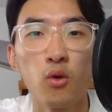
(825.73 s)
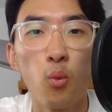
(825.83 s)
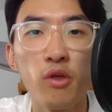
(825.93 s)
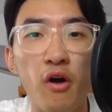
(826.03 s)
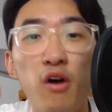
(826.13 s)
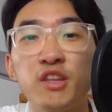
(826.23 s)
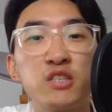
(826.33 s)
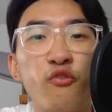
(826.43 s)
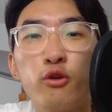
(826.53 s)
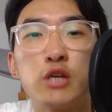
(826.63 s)
with all
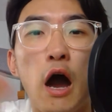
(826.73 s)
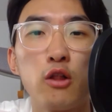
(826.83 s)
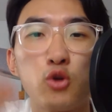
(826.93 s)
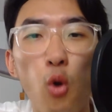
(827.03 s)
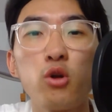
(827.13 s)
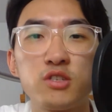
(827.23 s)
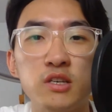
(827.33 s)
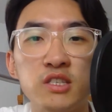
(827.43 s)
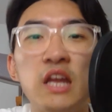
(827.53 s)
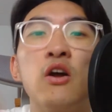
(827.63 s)
these futile
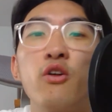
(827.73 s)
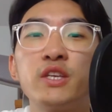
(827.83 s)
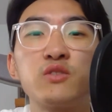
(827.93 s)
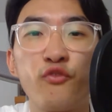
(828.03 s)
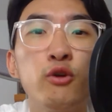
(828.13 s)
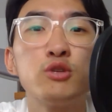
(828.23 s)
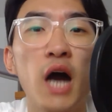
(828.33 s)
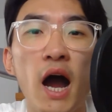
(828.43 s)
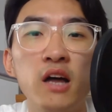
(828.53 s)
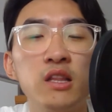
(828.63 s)
courses and all this
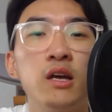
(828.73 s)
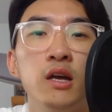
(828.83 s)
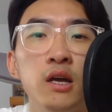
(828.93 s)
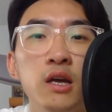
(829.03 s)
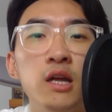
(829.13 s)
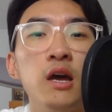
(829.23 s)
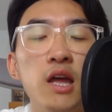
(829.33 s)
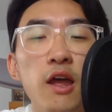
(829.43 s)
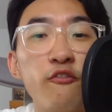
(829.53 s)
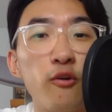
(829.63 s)
futile
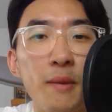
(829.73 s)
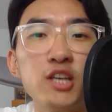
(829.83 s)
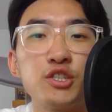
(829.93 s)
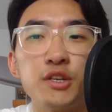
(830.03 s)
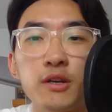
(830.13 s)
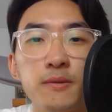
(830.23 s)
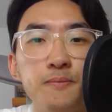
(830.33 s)
information.